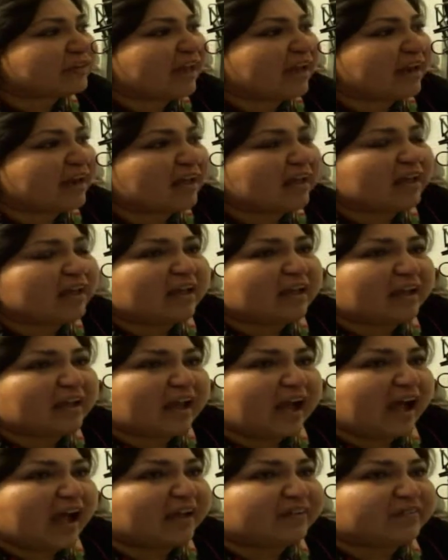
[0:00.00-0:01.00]
that
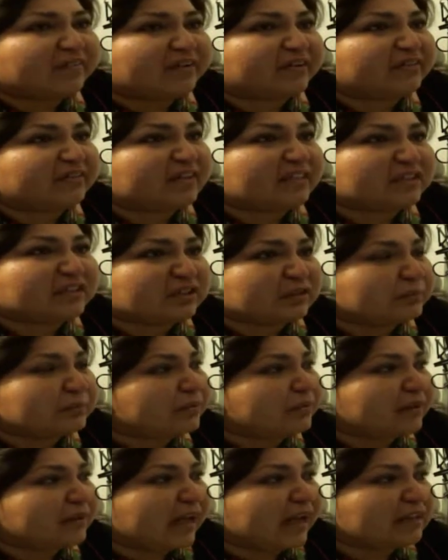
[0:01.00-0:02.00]
I felt this
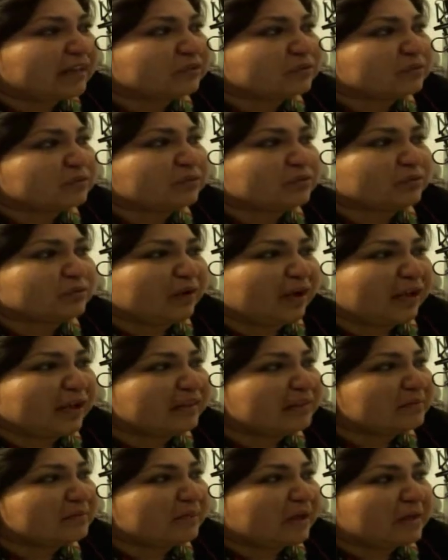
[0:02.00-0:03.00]
supernatural
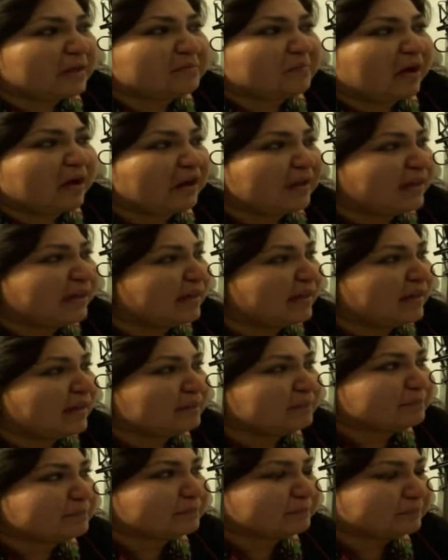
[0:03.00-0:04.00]
strength in my body
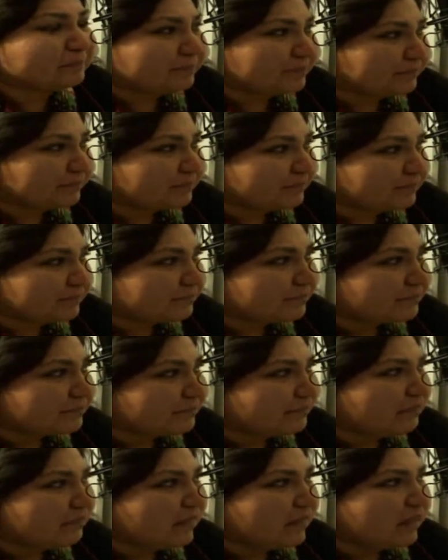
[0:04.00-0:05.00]
come.
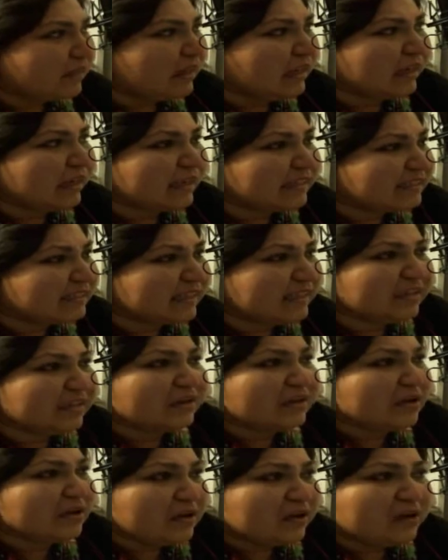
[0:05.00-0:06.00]
And I said,
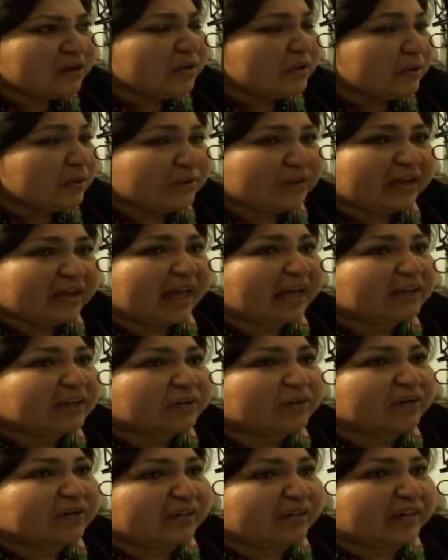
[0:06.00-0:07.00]
Okay,
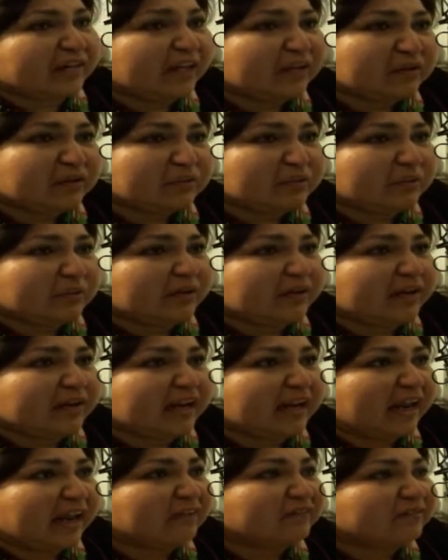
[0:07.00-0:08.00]
Lord, thank you, Lord.
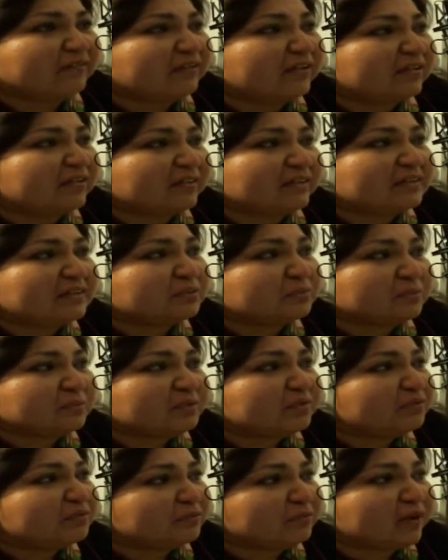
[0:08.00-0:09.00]
And I felt this
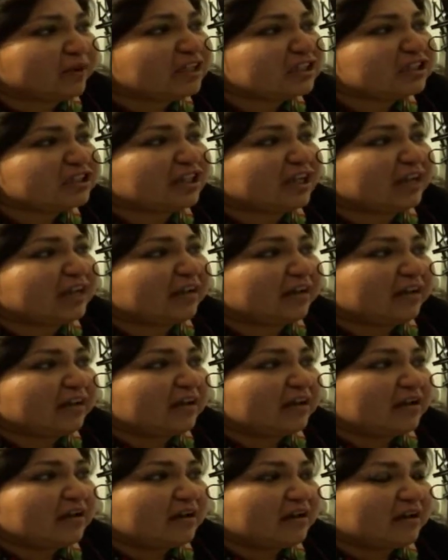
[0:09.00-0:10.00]
refreshing
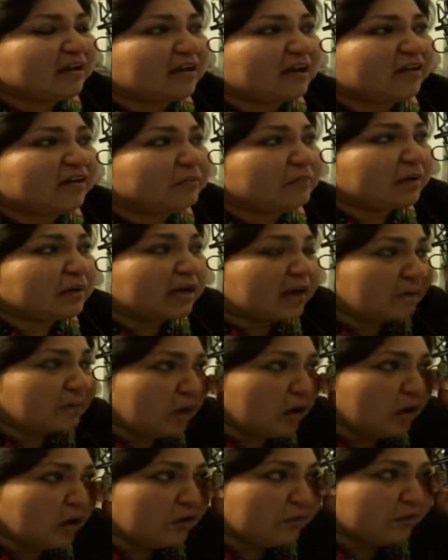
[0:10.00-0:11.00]
come
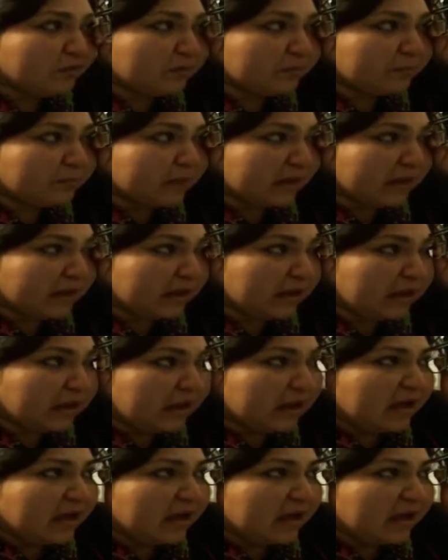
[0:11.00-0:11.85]
come over me.